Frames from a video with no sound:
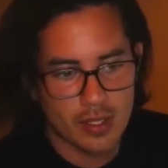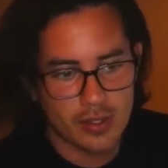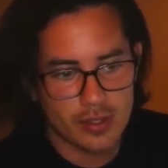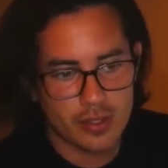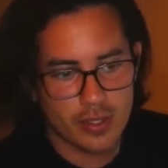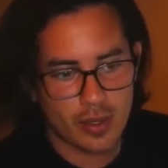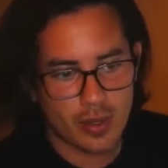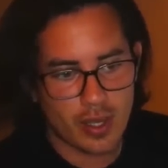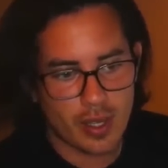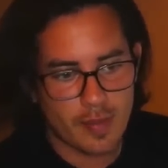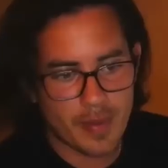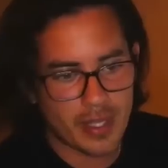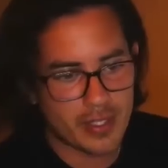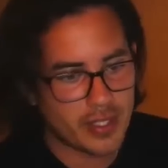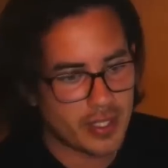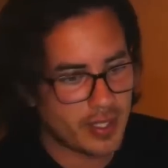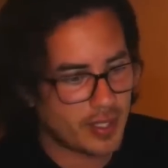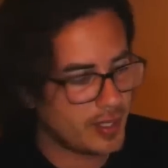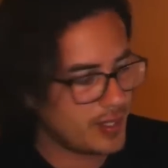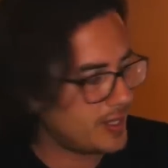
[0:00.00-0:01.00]
So
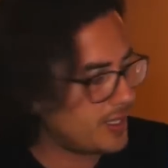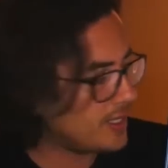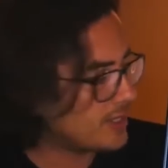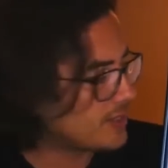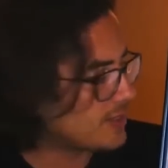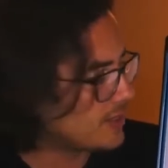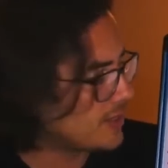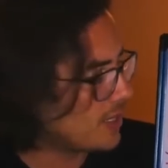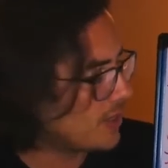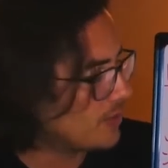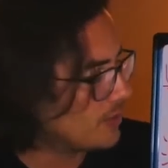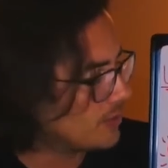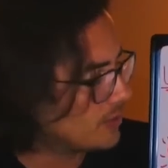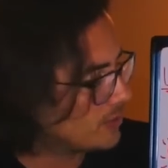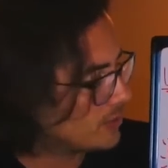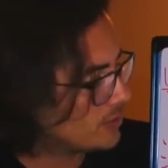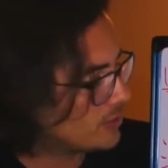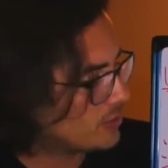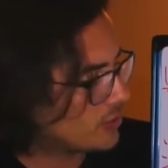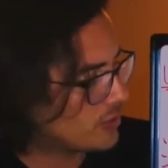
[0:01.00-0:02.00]
imagine this now
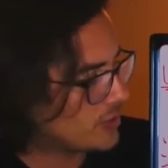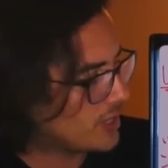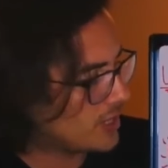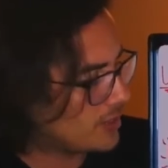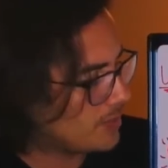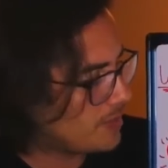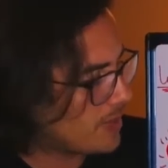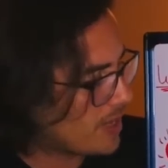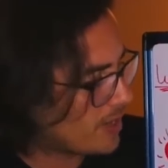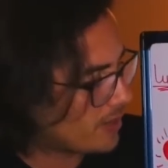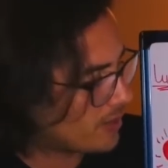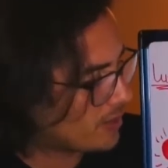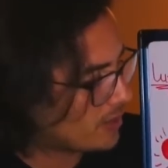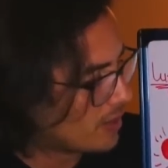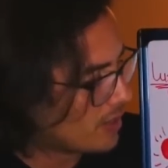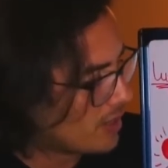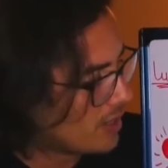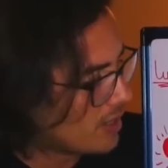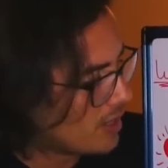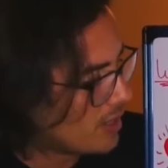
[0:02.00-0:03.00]
to see it better,
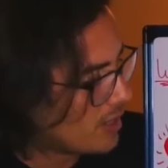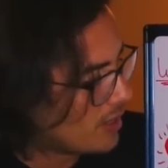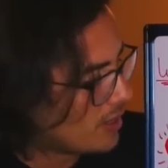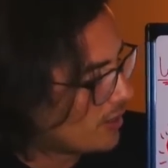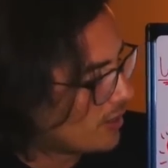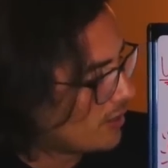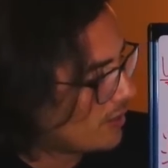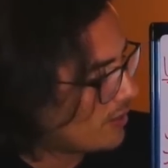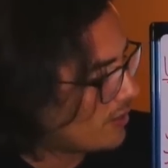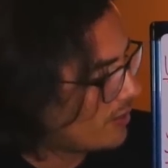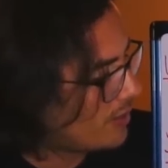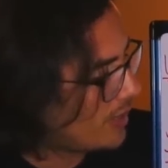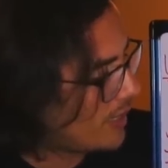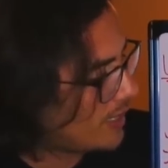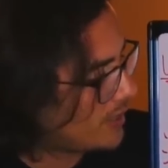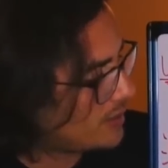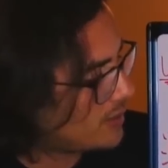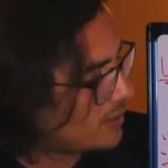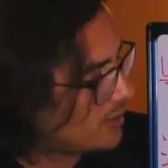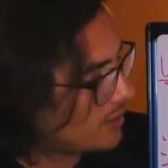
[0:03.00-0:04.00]

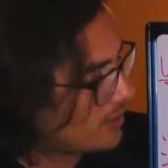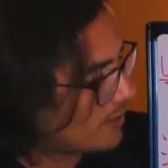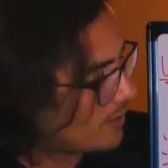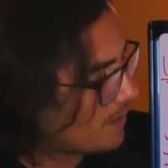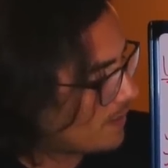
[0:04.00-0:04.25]
that